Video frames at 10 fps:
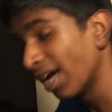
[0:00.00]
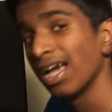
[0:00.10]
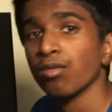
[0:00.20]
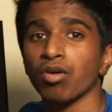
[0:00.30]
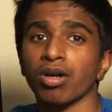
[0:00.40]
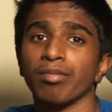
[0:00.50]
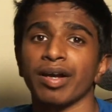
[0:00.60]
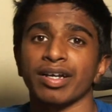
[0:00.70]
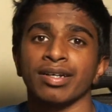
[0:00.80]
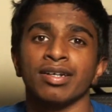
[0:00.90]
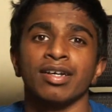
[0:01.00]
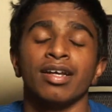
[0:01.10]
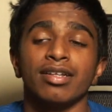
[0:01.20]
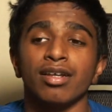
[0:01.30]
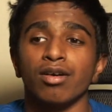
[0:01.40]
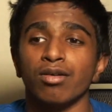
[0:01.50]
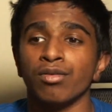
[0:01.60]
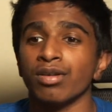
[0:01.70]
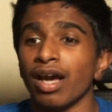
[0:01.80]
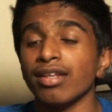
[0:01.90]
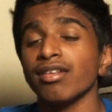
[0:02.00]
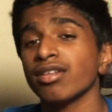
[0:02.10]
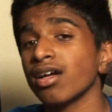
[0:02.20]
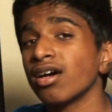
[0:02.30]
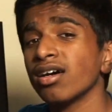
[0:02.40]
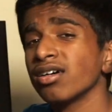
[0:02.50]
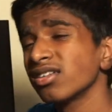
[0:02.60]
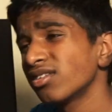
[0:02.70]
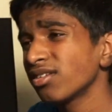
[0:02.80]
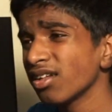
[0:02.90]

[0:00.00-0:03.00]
And welcome back. So as you saw, it's